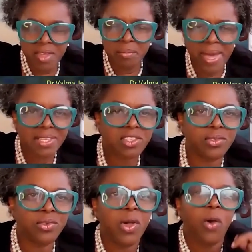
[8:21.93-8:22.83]
the men
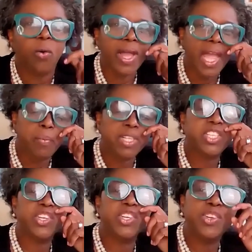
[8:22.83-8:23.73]
too, were able
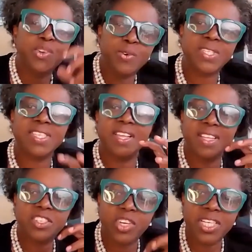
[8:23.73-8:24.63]
to use
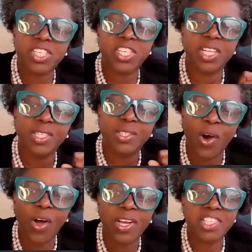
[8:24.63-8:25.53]
the traditional
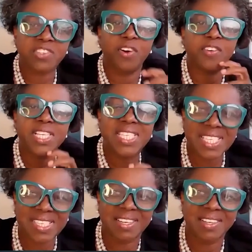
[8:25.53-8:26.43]
knowledge for
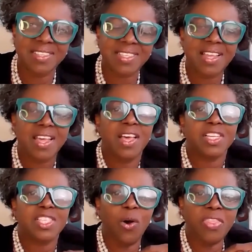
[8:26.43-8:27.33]
resistance.
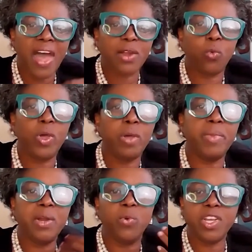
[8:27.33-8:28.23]
So that
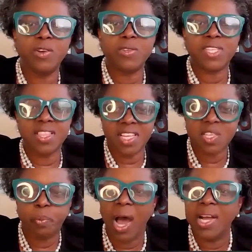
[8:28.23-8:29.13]
women were using
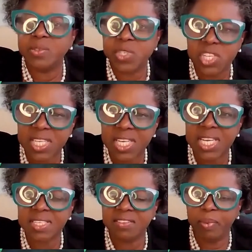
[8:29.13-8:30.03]
this plant, which is the
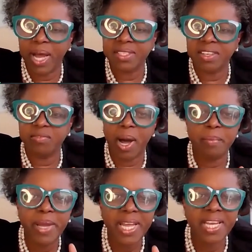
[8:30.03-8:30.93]
native plant of
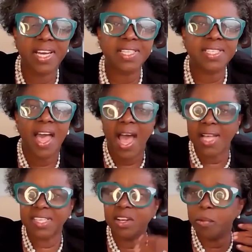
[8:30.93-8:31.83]
Barbados,
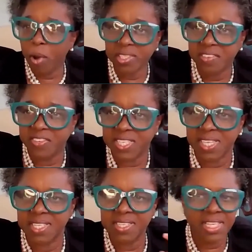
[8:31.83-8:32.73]
as an
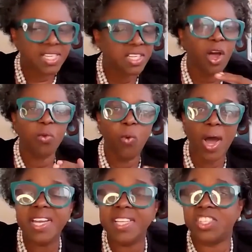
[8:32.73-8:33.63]
abortifacient. They did not
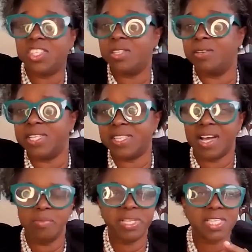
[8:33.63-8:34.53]
want their children to
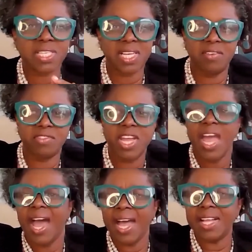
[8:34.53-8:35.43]
come into slavery.
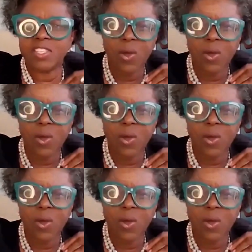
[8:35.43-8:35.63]
And